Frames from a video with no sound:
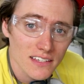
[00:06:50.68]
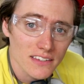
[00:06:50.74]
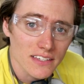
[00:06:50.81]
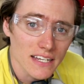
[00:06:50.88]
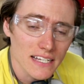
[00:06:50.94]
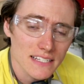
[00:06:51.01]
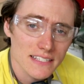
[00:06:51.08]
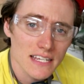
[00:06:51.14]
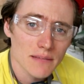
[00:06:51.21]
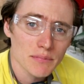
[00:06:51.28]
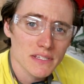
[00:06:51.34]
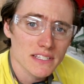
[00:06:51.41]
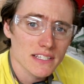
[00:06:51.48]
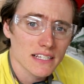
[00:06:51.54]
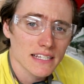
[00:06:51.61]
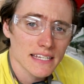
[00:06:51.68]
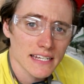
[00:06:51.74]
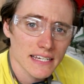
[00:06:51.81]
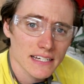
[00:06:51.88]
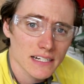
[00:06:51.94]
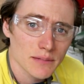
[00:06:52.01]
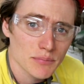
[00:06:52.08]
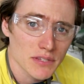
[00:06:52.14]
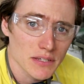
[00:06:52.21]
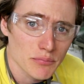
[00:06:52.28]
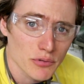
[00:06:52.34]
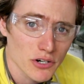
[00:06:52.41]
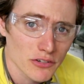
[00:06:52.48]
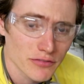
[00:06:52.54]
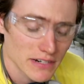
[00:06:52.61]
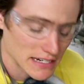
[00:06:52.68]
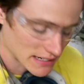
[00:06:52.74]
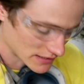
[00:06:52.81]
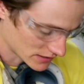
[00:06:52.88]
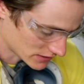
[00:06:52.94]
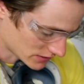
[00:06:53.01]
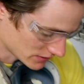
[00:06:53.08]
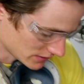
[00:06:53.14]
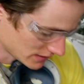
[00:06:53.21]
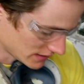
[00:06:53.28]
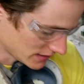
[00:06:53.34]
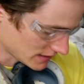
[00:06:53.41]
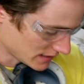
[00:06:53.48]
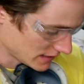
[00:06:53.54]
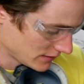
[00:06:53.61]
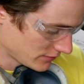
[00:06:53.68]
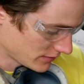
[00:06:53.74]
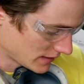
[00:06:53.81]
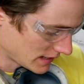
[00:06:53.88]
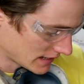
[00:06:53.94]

The next step is cleaning up the profile on the knife,